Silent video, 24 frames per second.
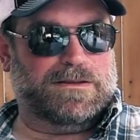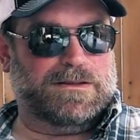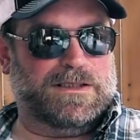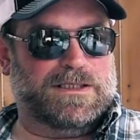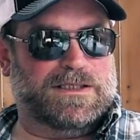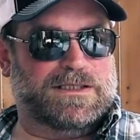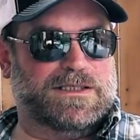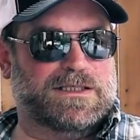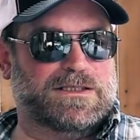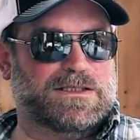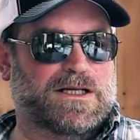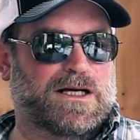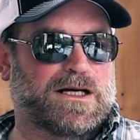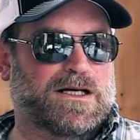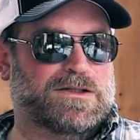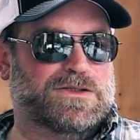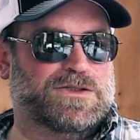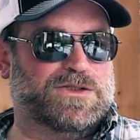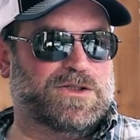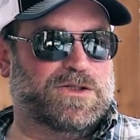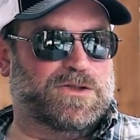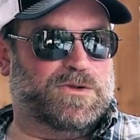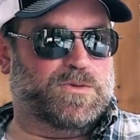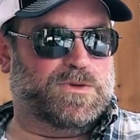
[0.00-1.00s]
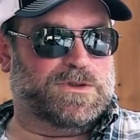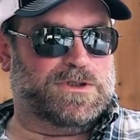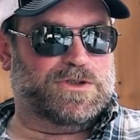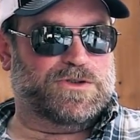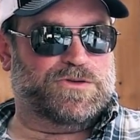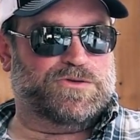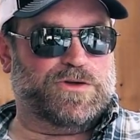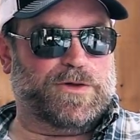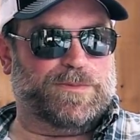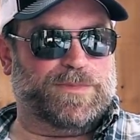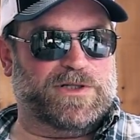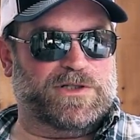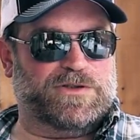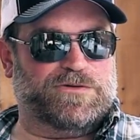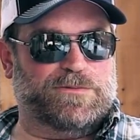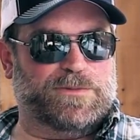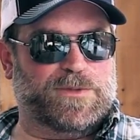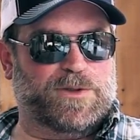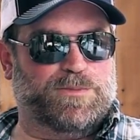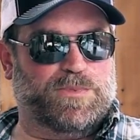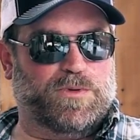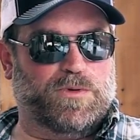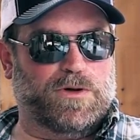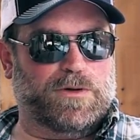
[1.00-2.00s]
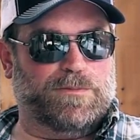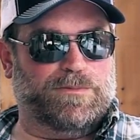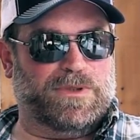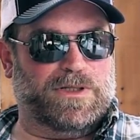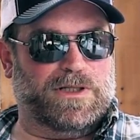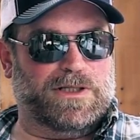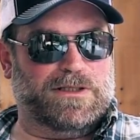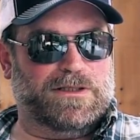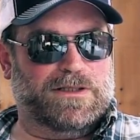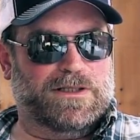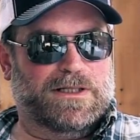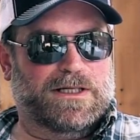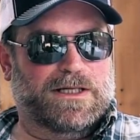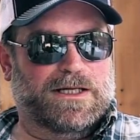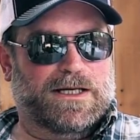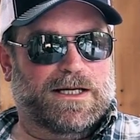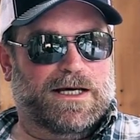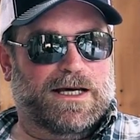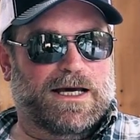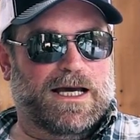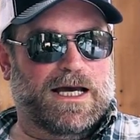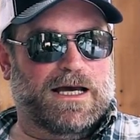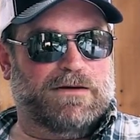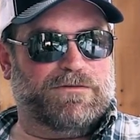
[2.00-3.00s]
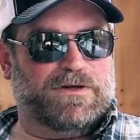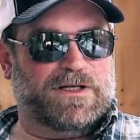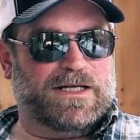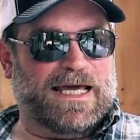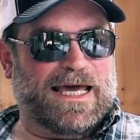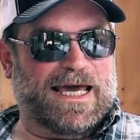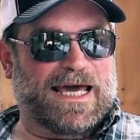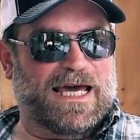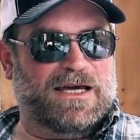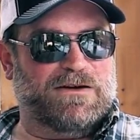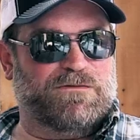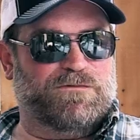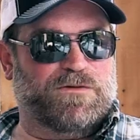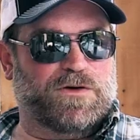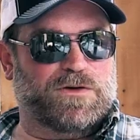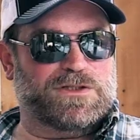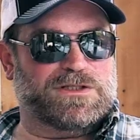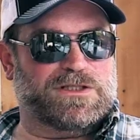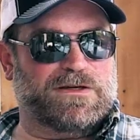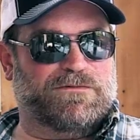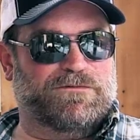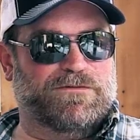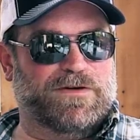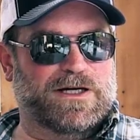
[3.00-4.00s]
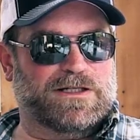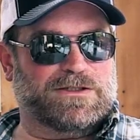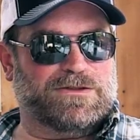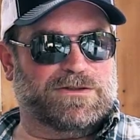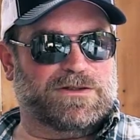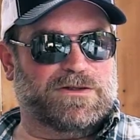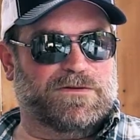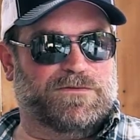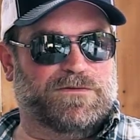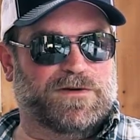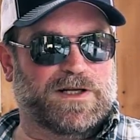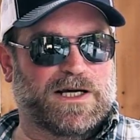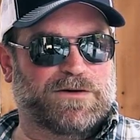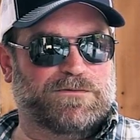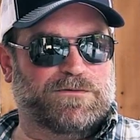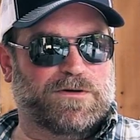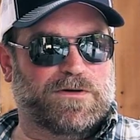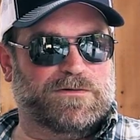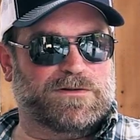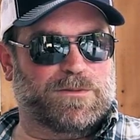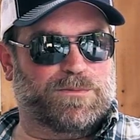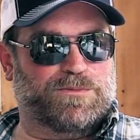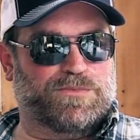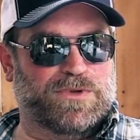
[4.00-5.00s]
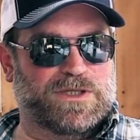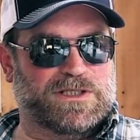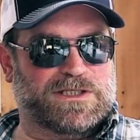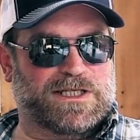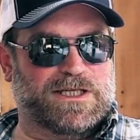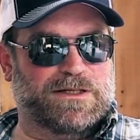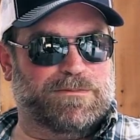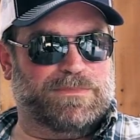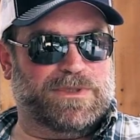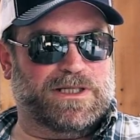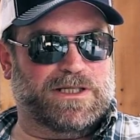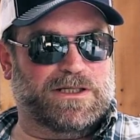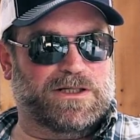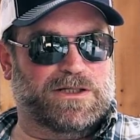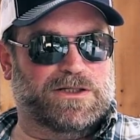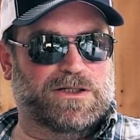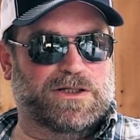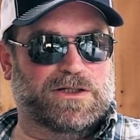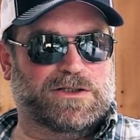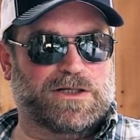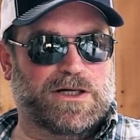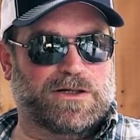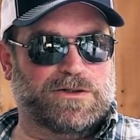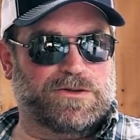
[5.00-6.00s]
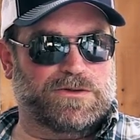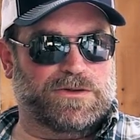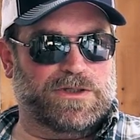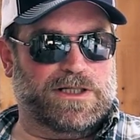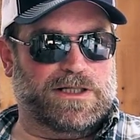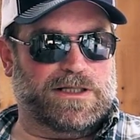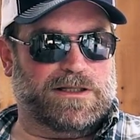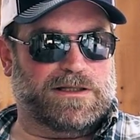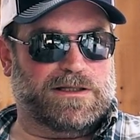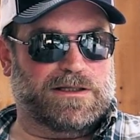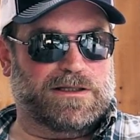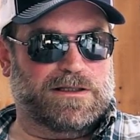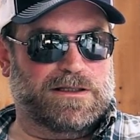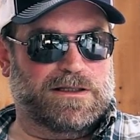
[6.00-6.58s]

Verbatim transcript: He says, also, will the drippings from the pork butt have an adverse effect on the flavor of the brisket being cooked underneath?